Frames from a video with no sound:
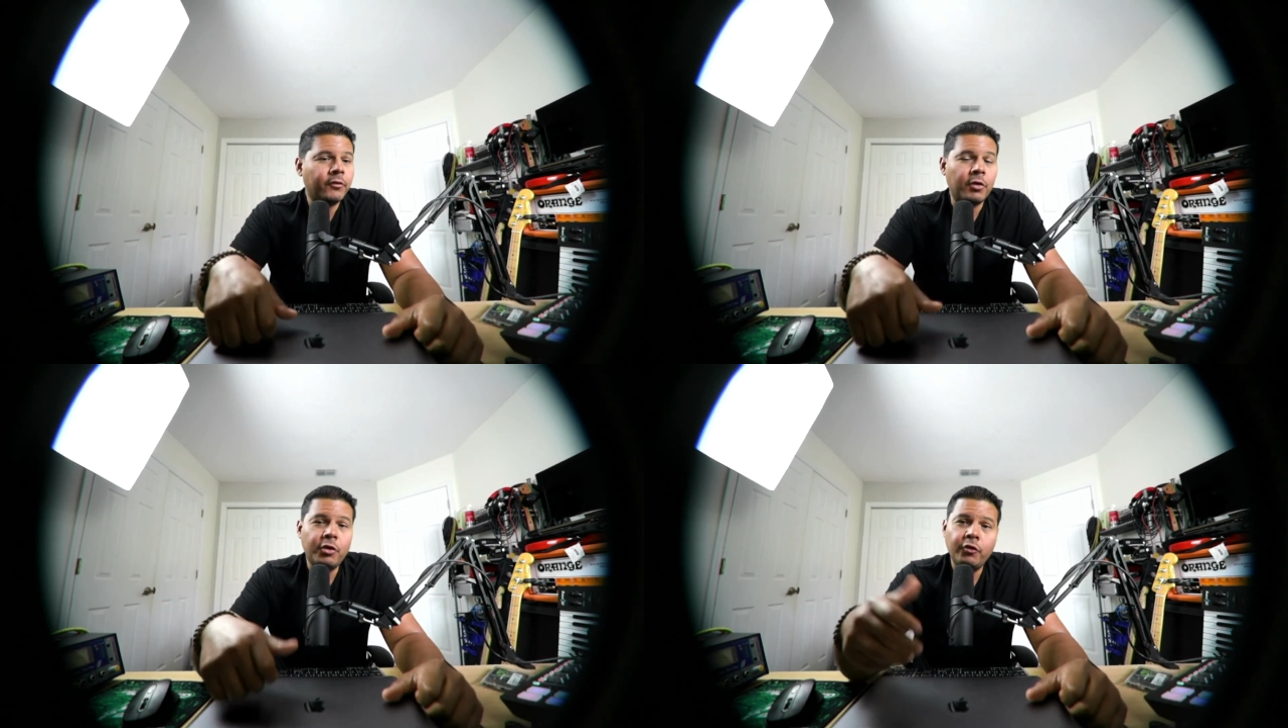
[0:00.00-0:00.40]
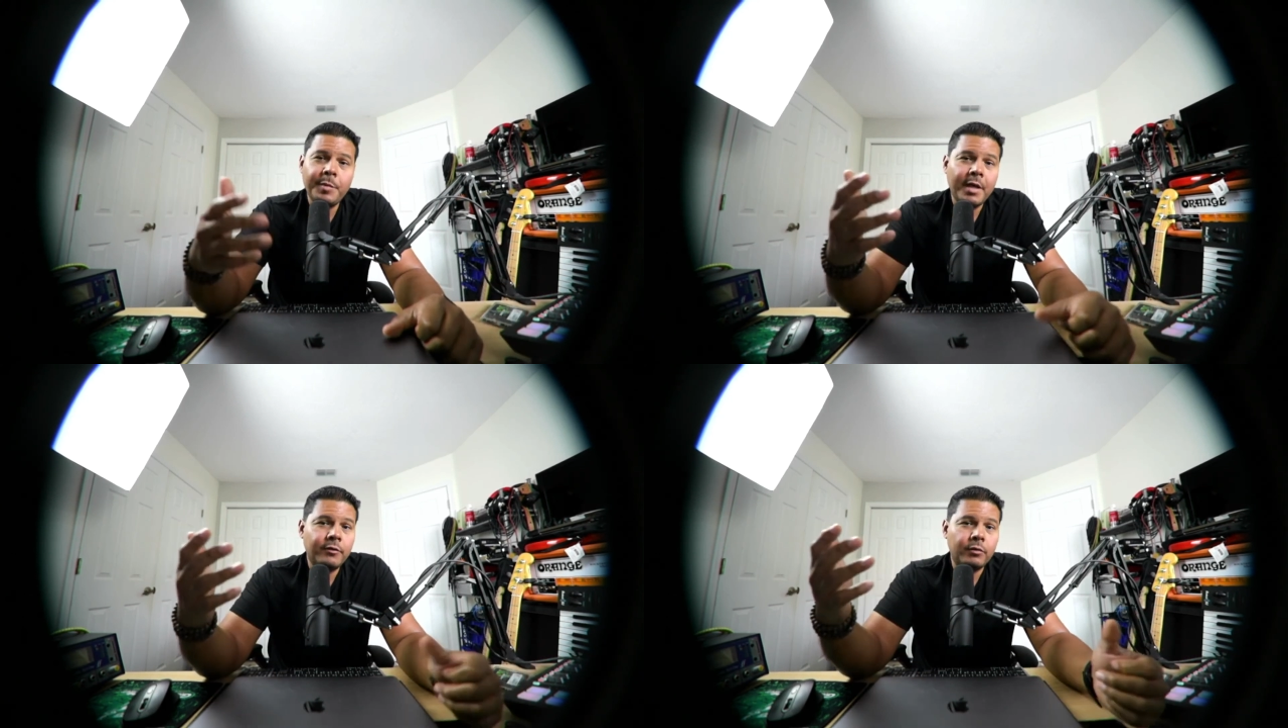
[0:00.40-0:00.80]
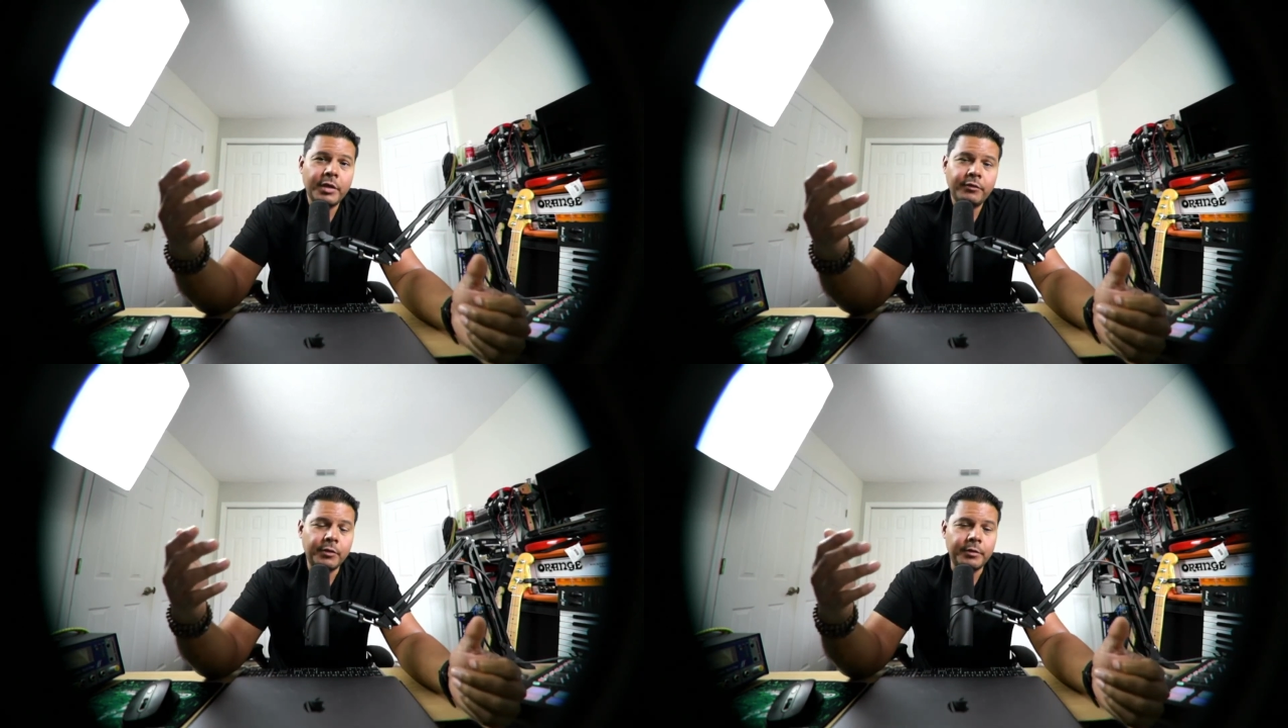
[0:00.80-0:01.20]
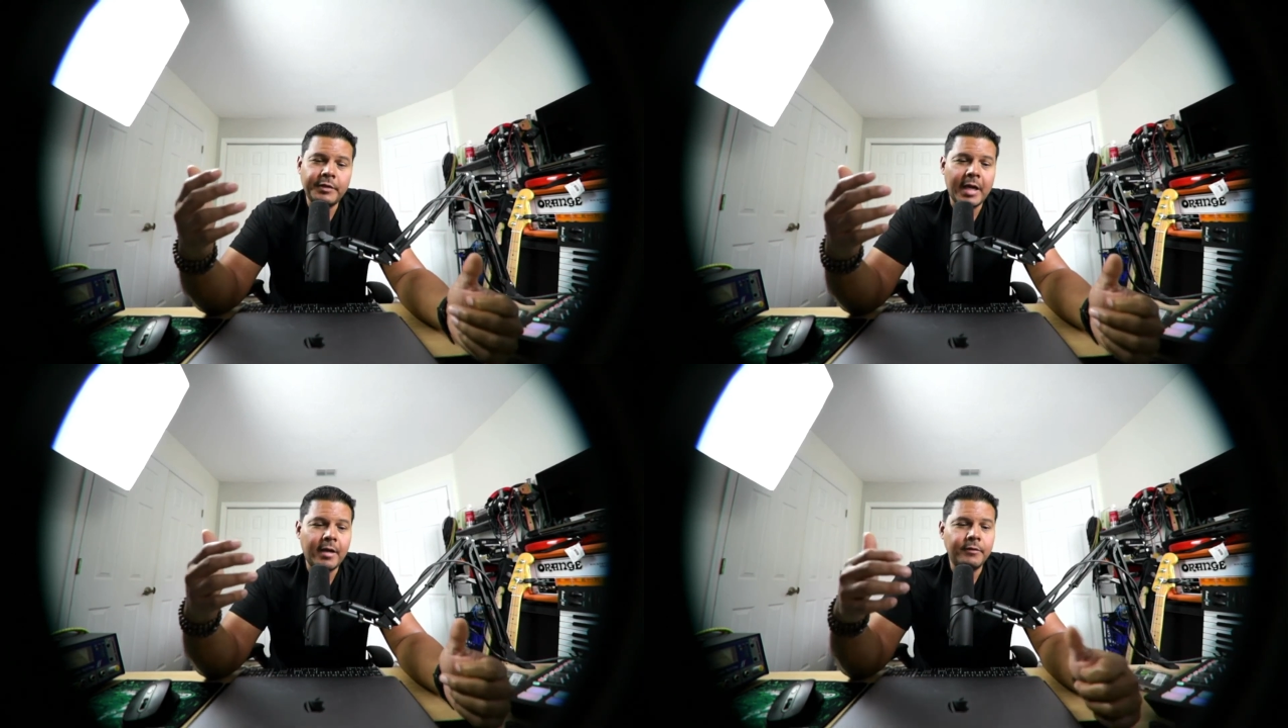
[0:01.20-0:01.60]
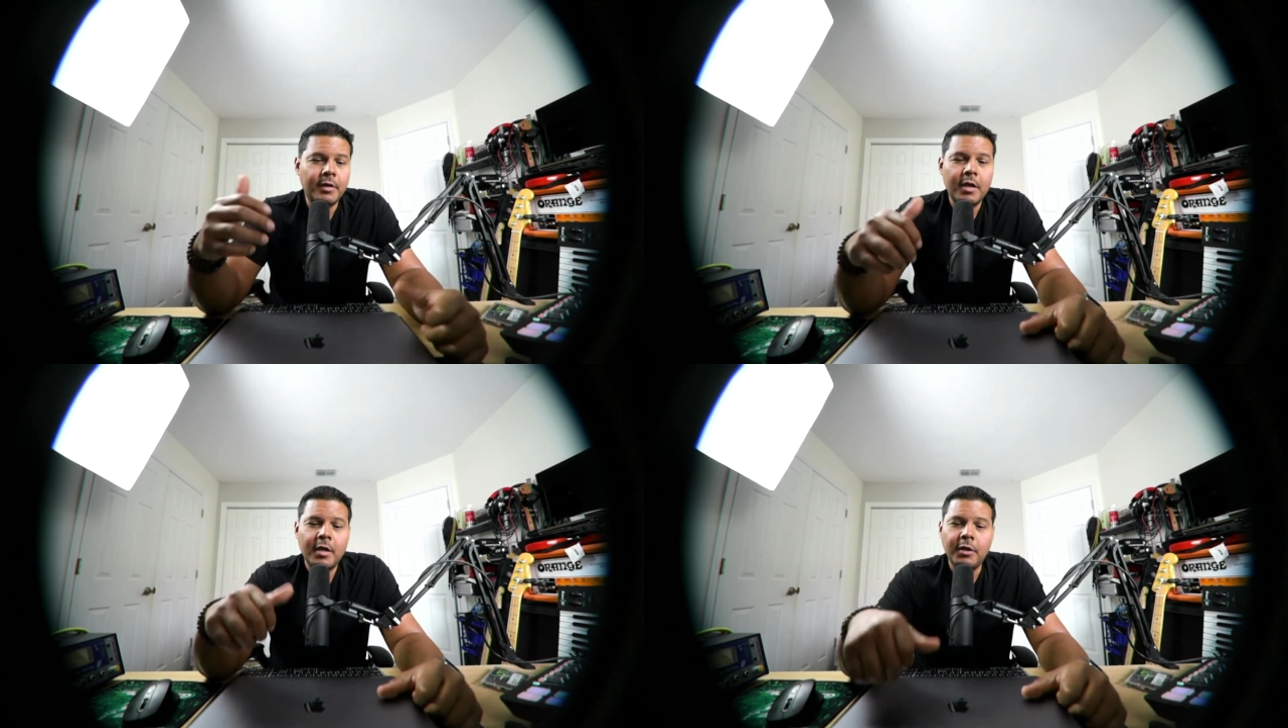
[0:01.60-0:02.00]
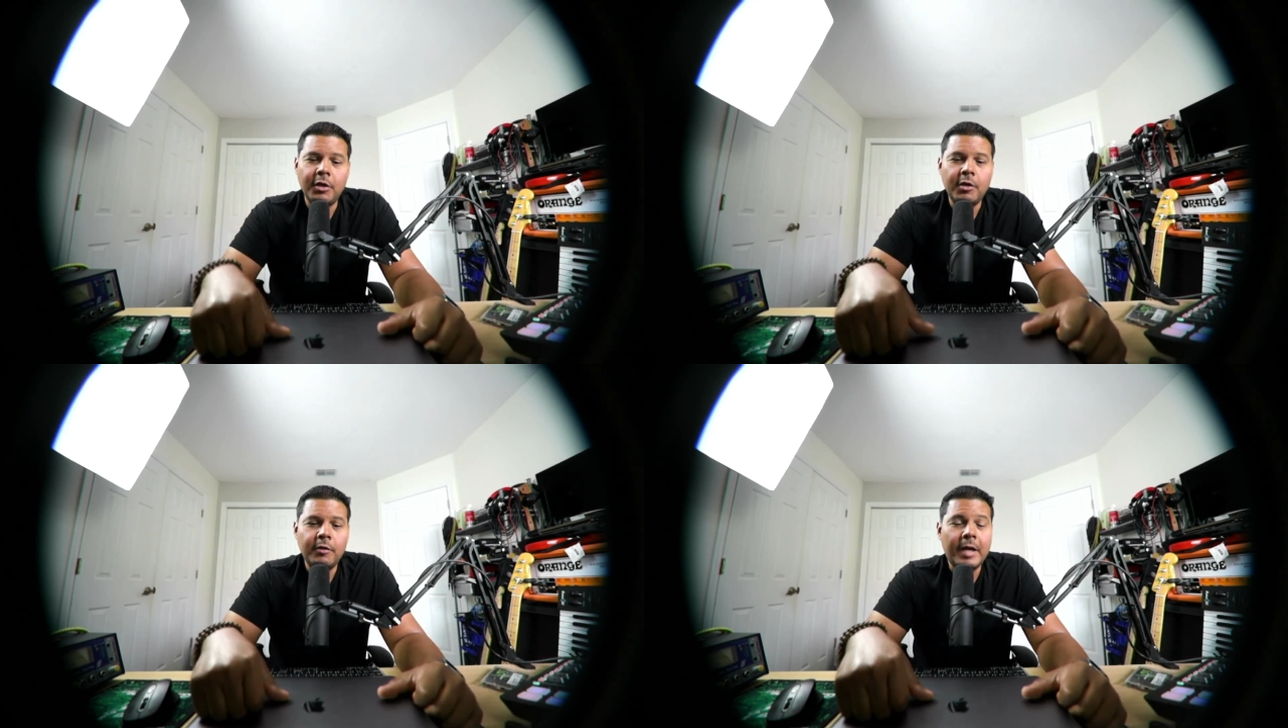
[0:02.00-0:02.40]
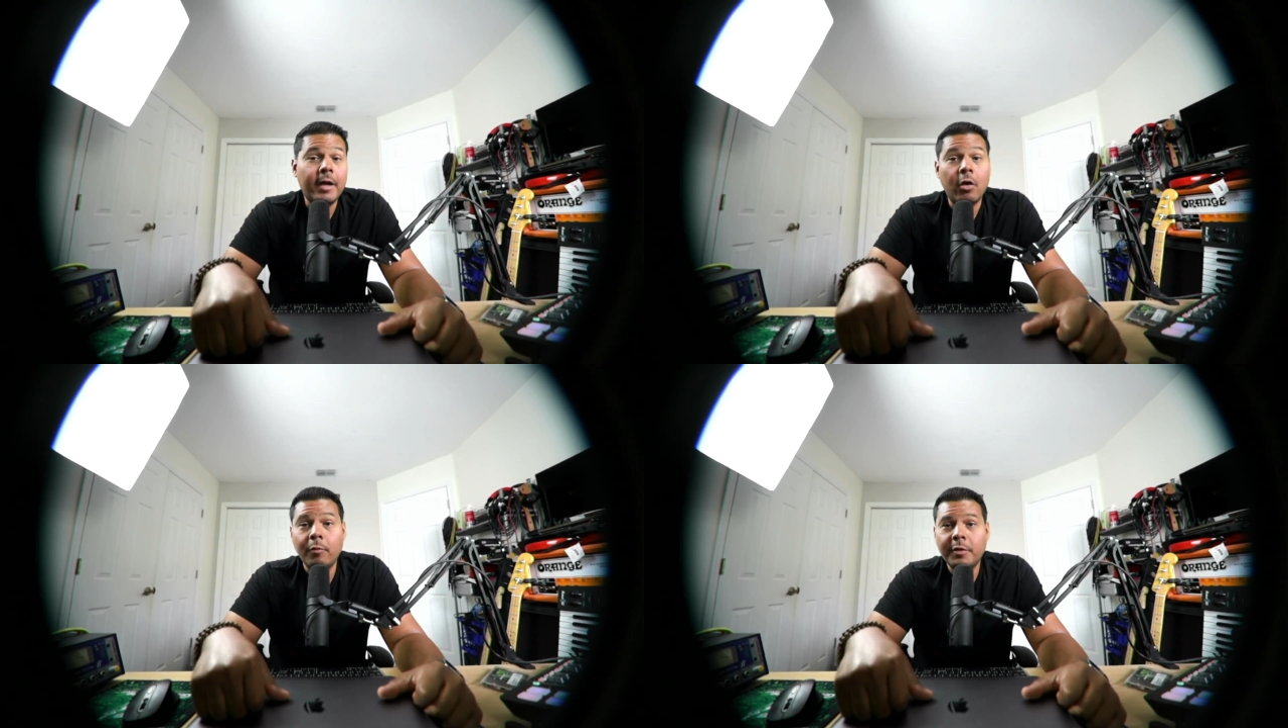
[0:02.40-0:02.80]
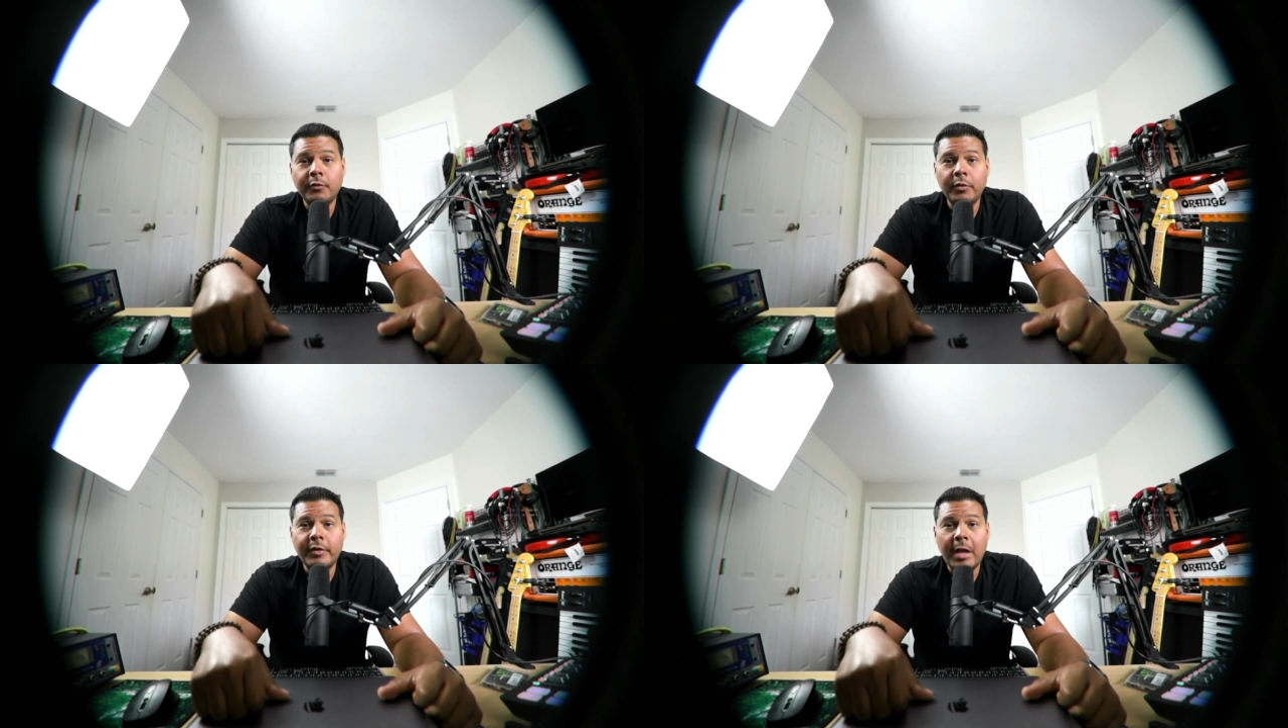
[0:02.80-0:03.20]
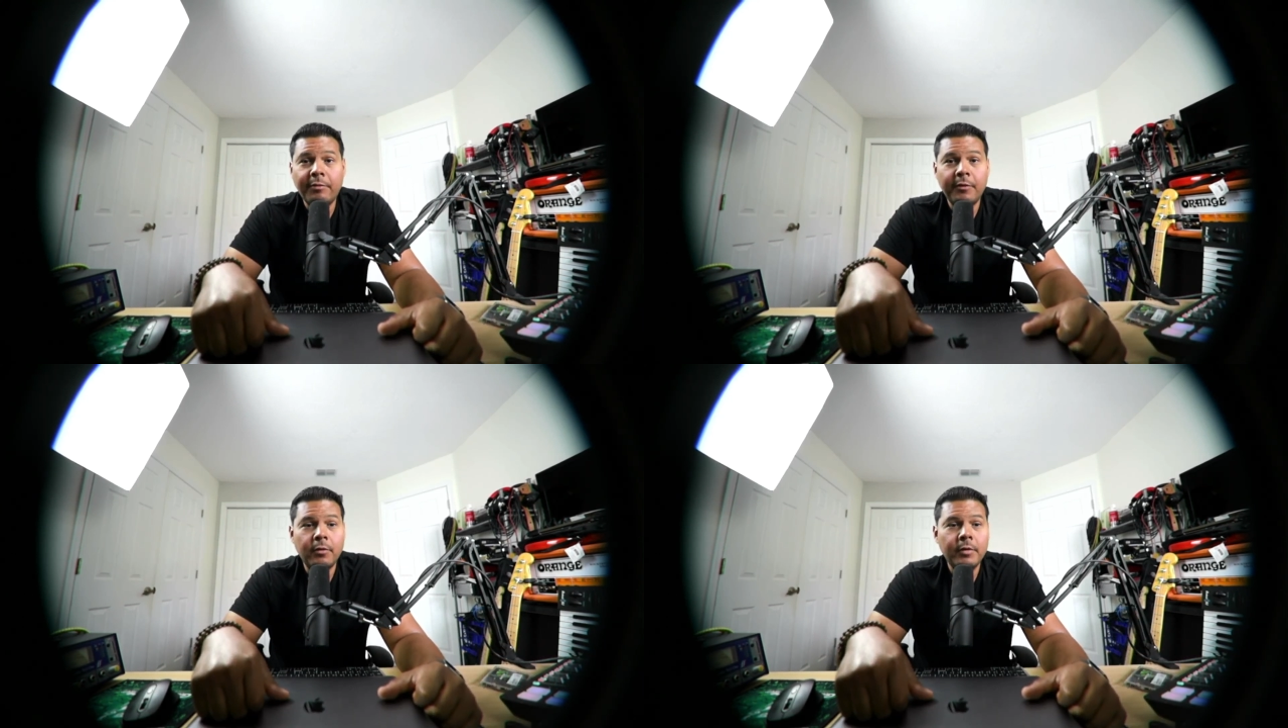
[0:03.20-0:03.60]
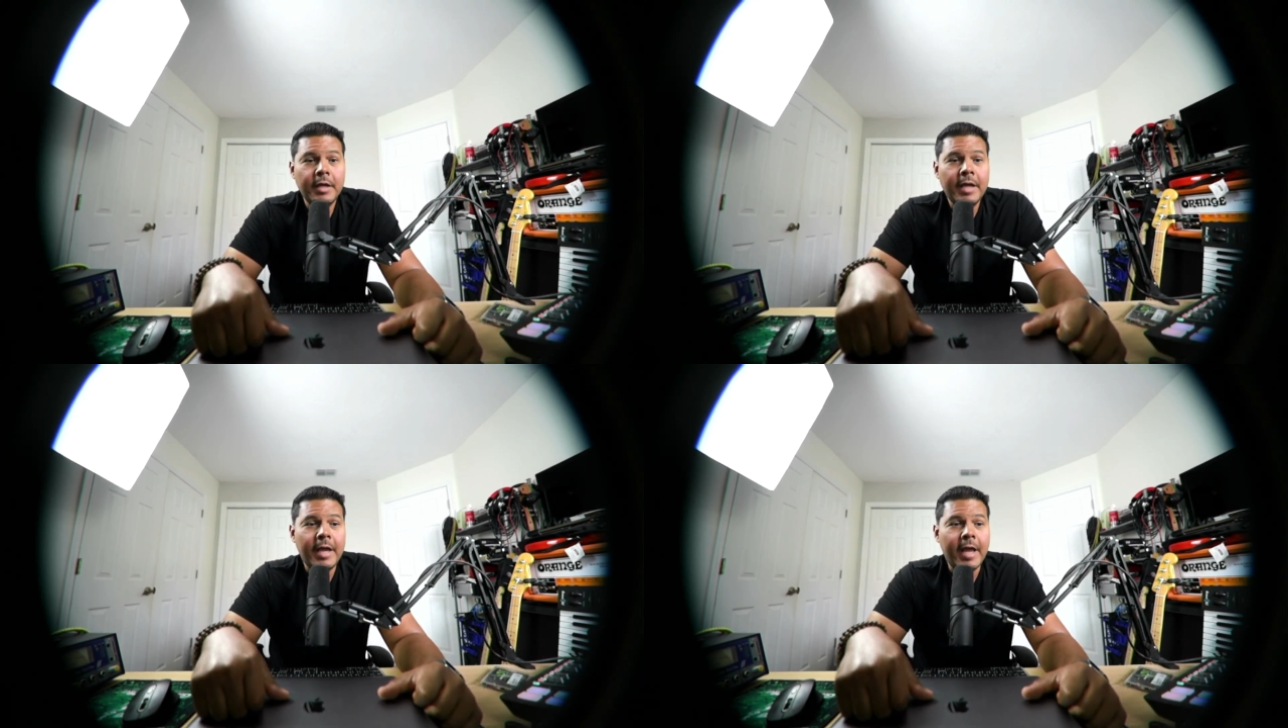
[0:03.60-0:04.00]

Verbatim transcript: So use me as a resource, guys. You know, I hope this was helpful.